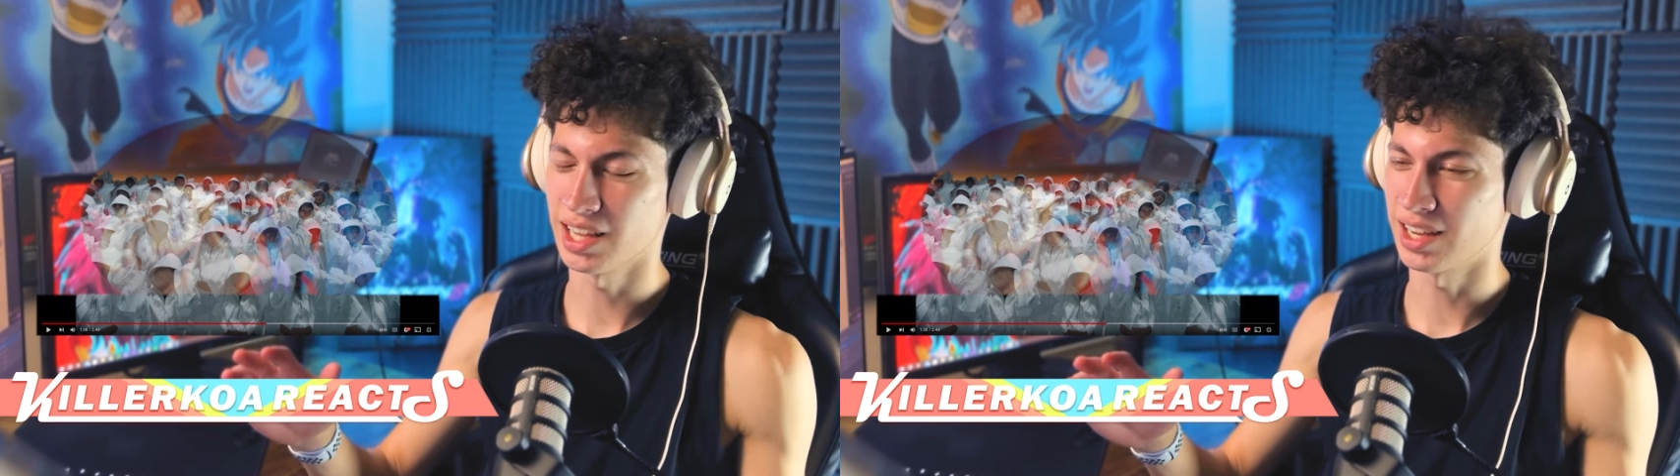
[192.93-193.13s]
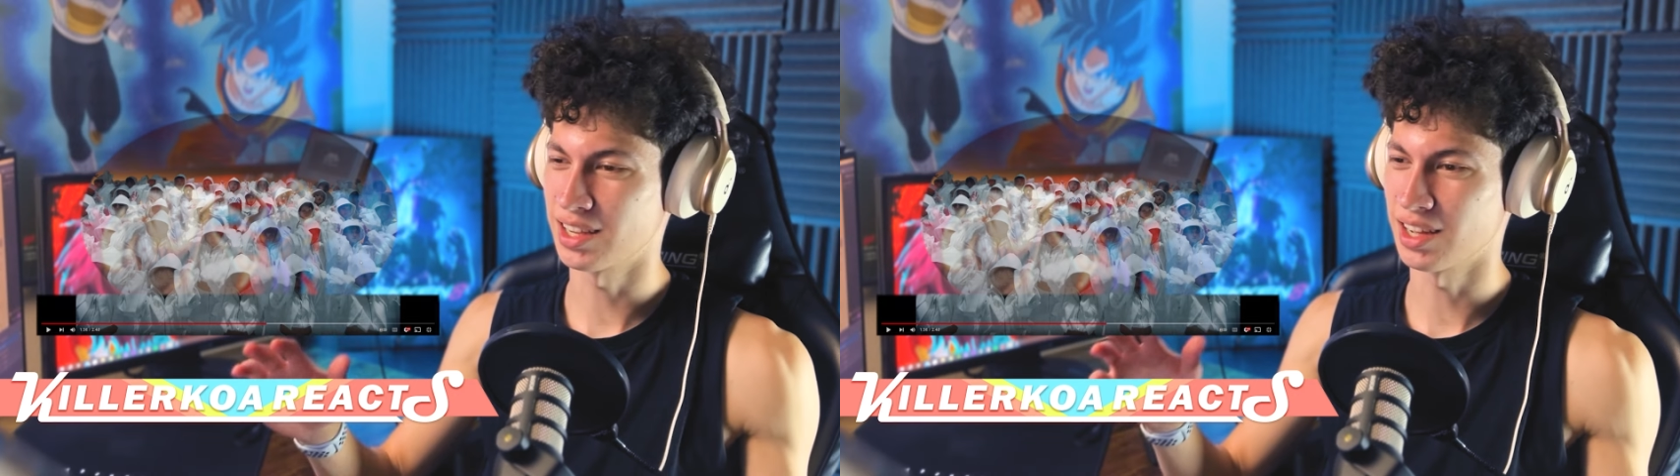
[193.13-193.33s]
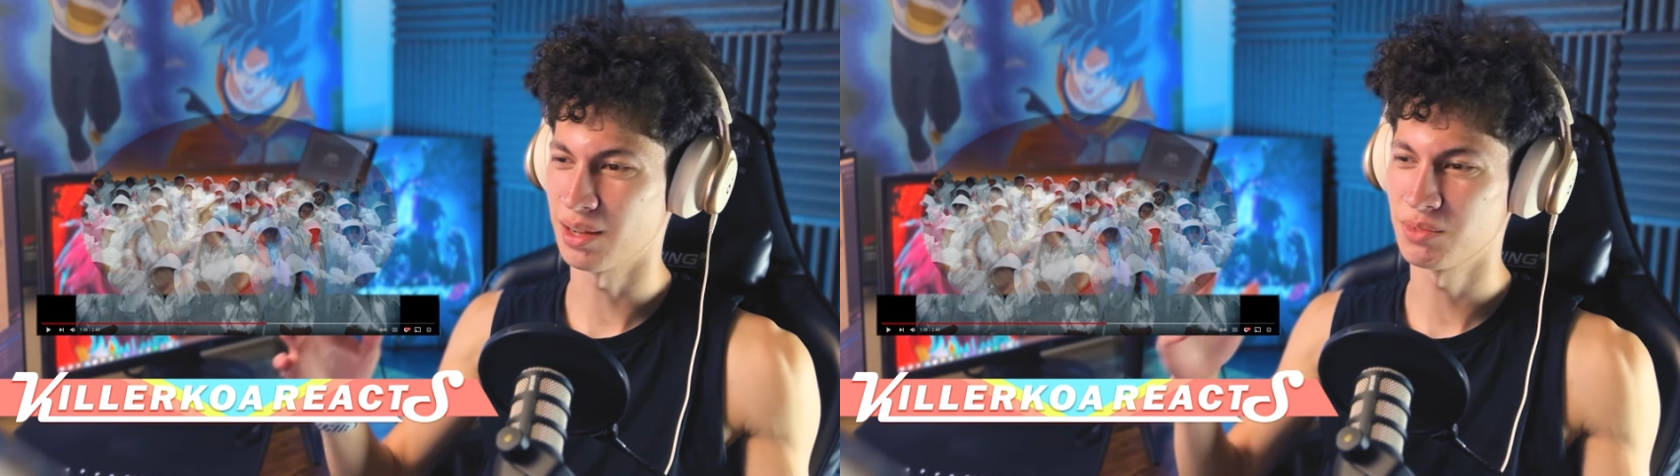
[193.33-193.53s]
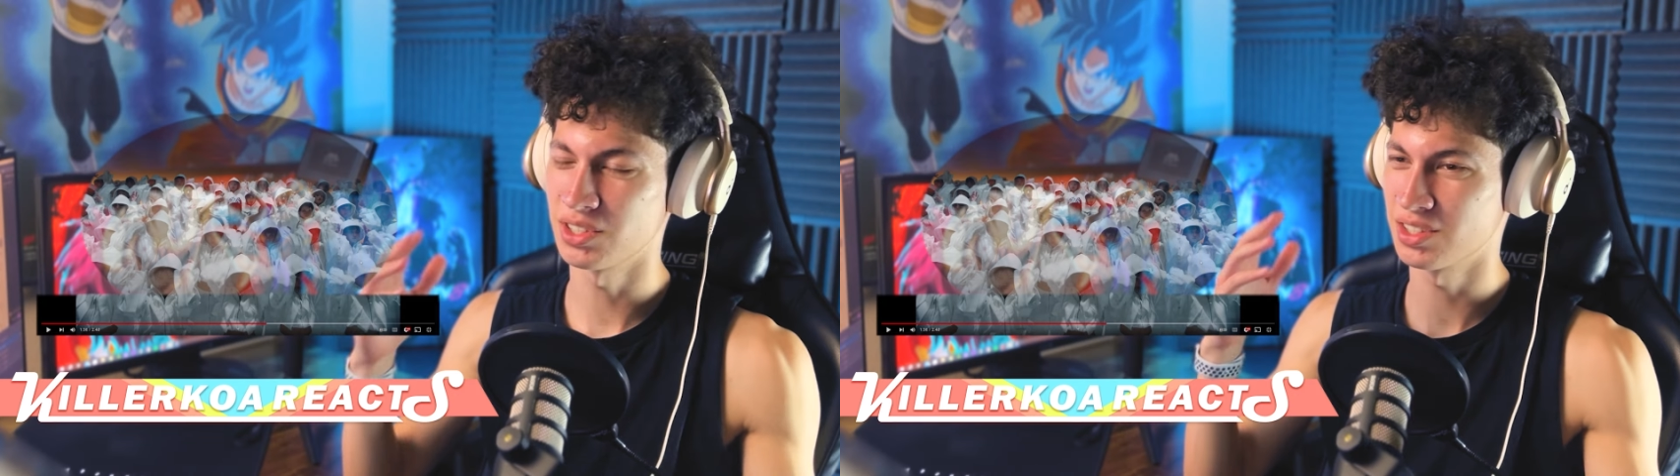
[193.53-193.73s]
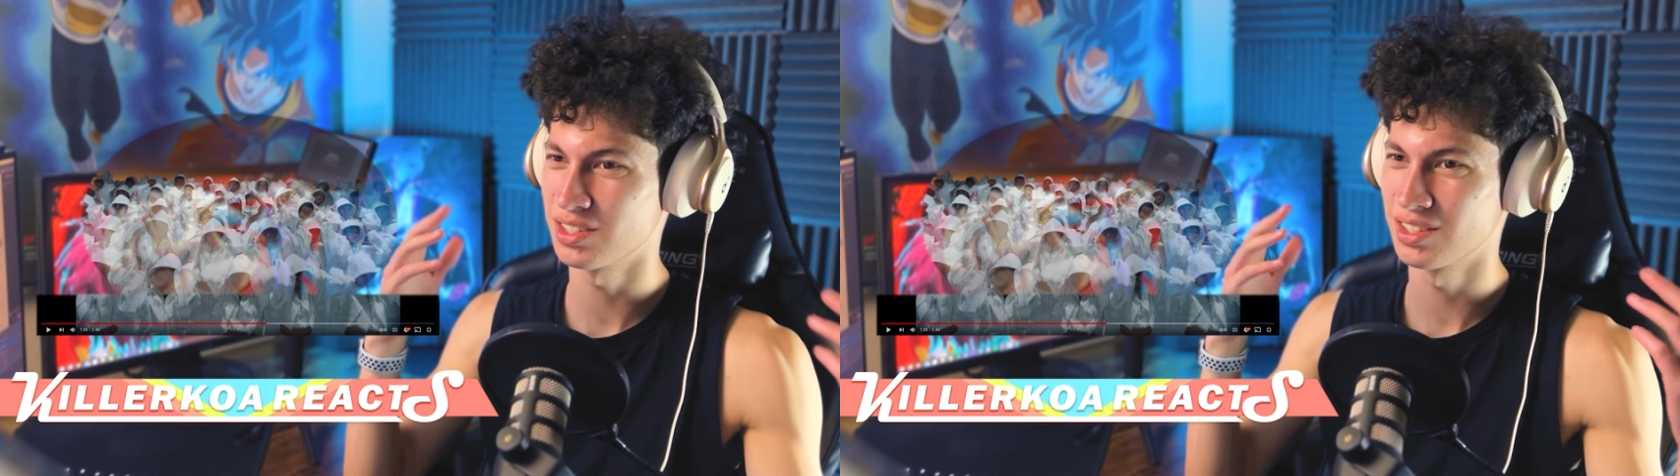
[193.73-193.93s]
Like, I'm
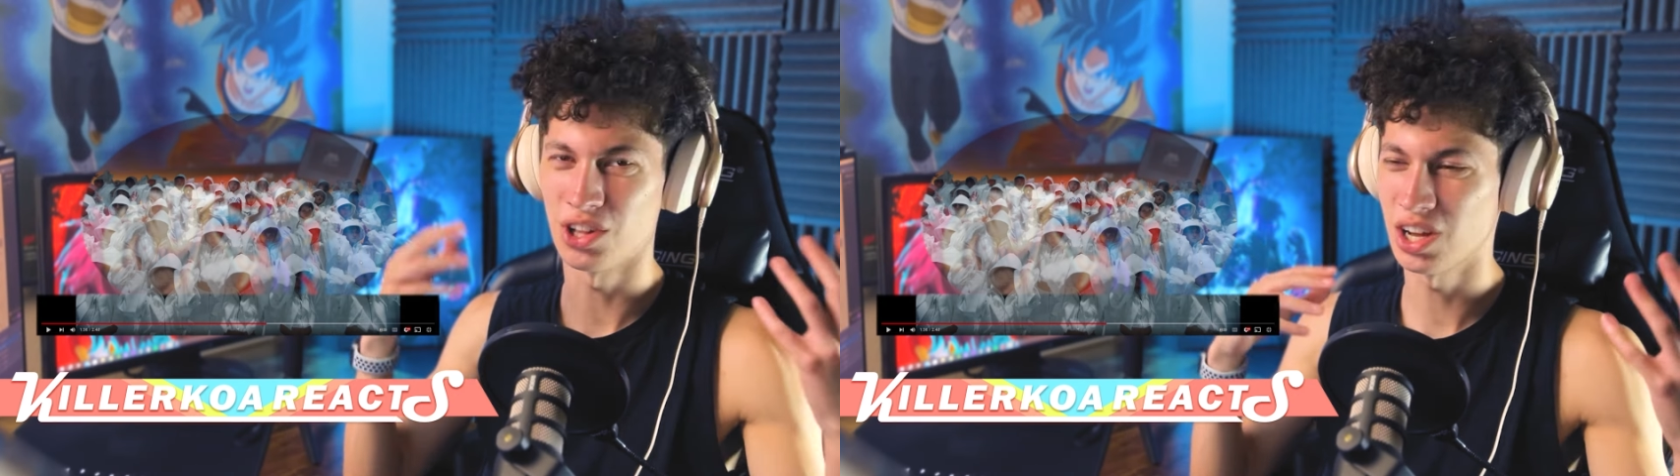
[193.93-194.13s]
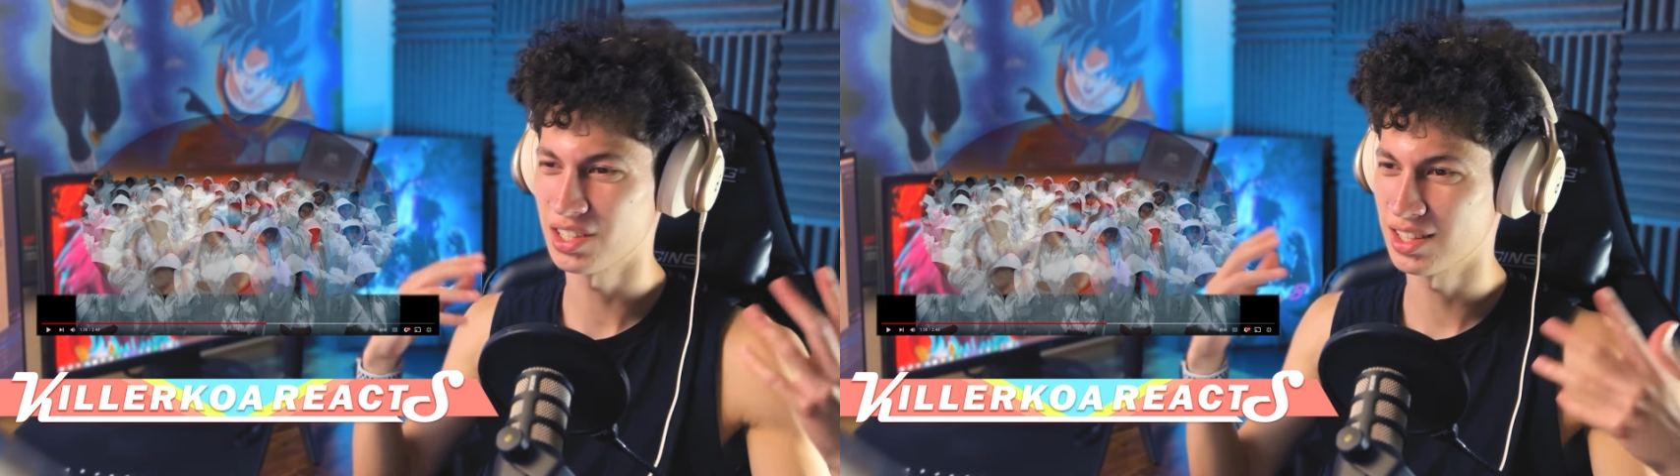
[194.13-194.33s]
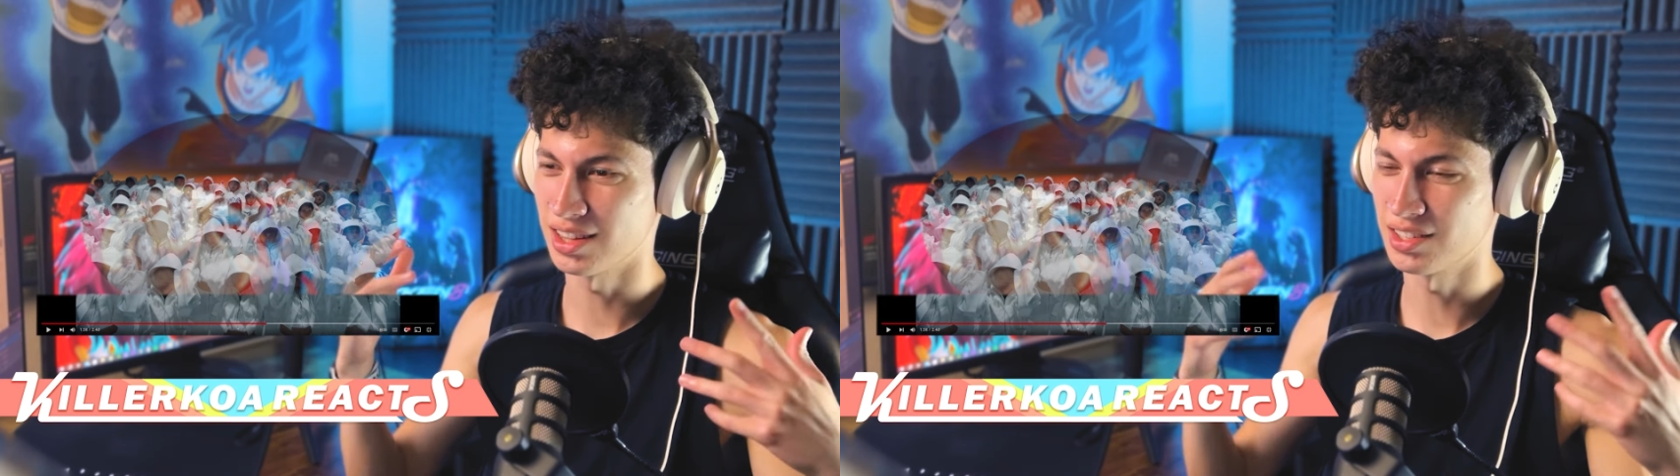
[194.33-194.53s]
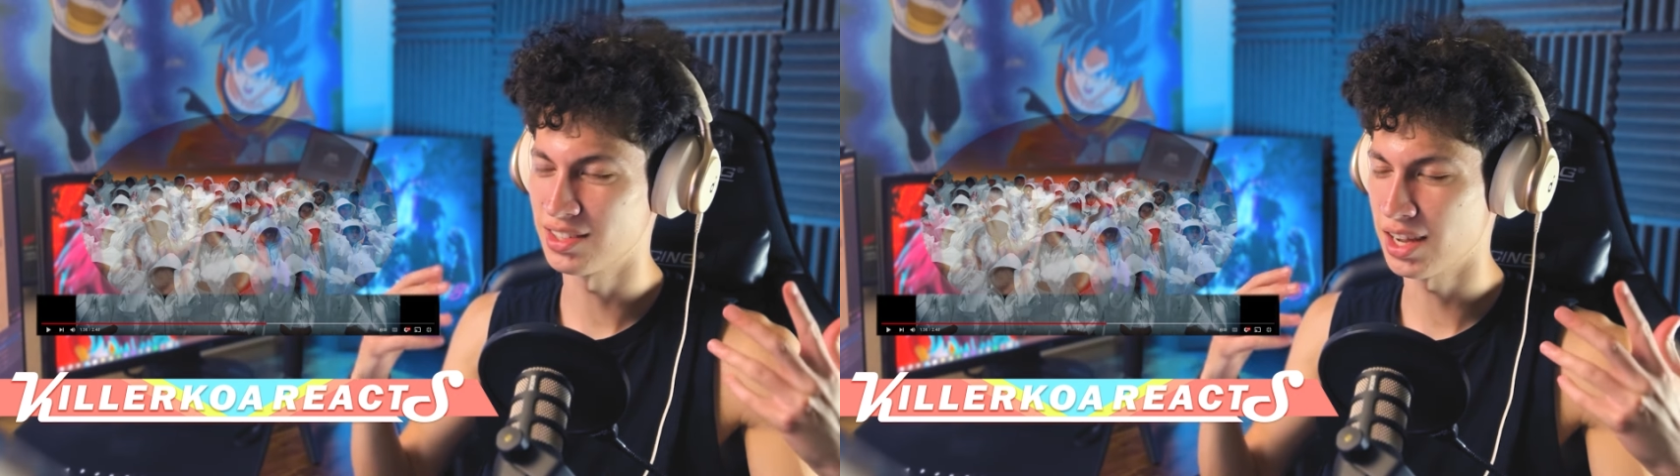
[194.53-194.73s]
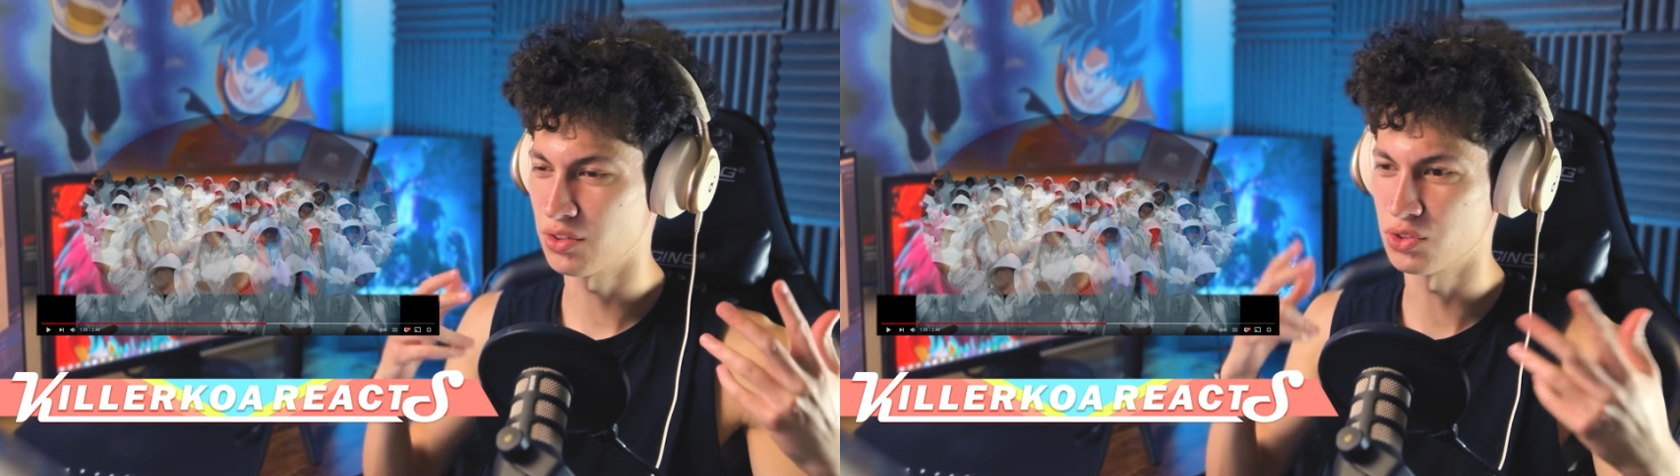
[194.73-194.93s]
just lost in the
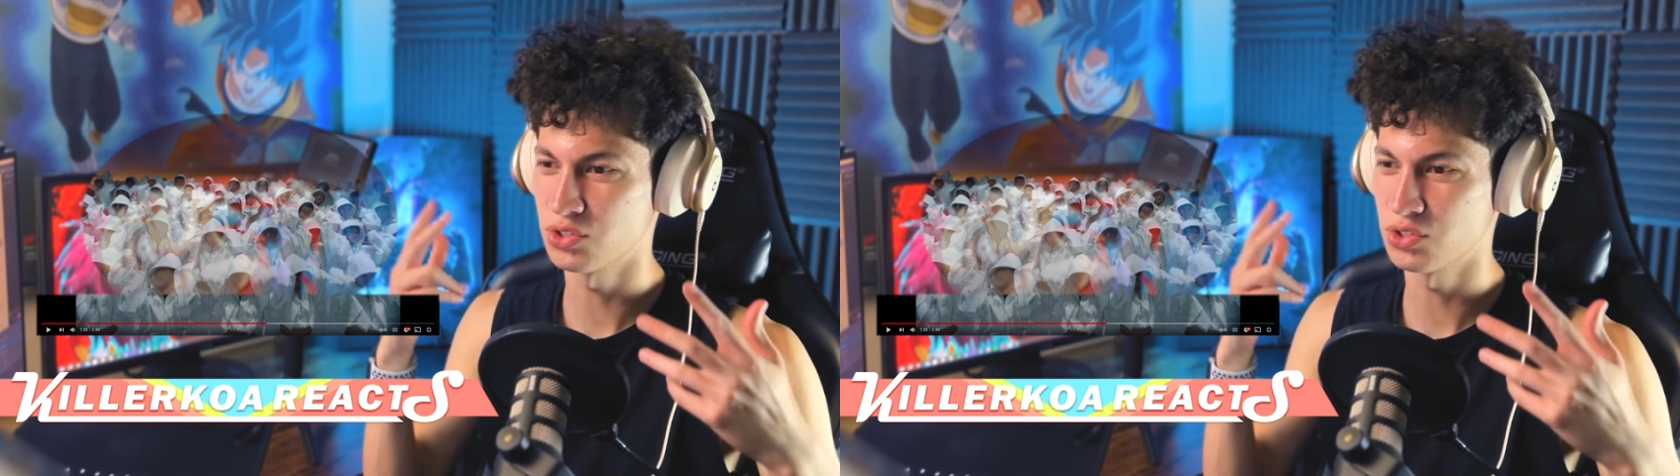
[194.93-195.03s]
sound.